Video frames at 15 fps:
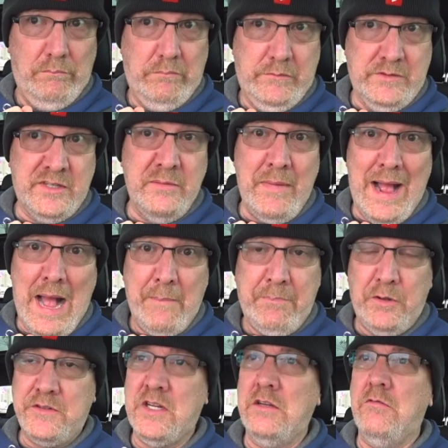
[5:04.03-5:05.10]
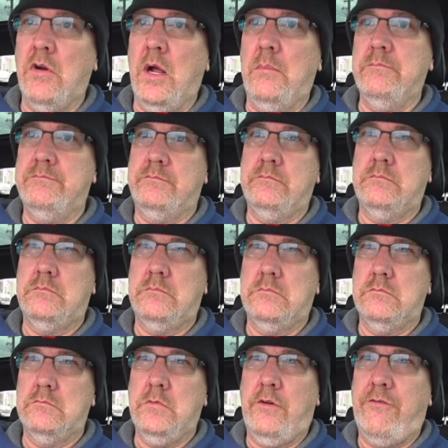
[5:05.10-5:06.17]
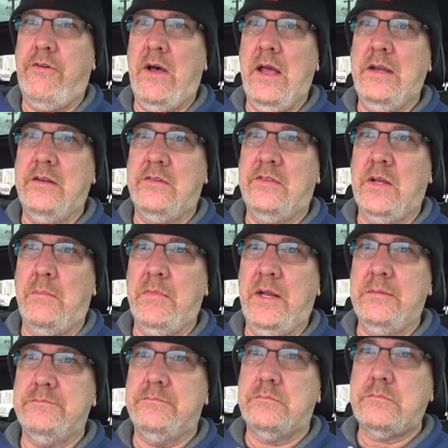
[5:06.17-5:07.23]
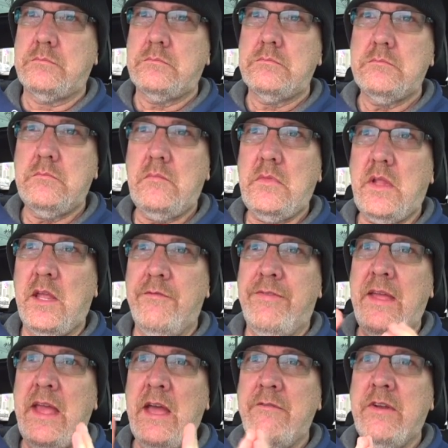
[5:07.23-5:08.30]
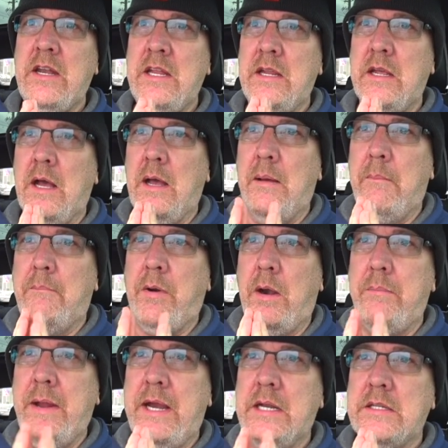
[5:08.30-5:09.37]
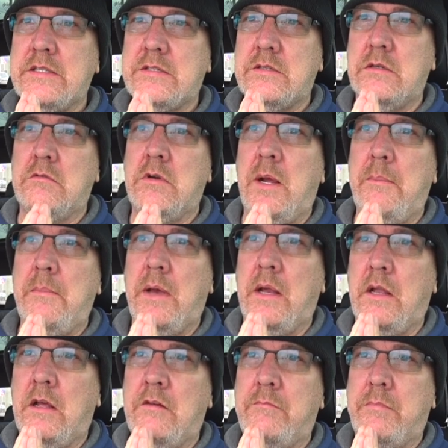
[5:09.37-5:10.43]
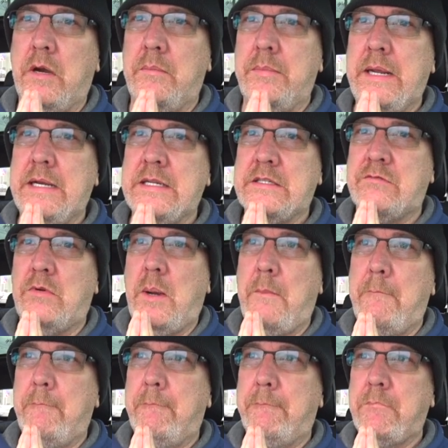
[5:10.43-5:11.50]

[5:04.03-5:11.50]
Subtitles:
some Appleton rum. We'll find something. If they have any Barbados rum, I love Barbados rum.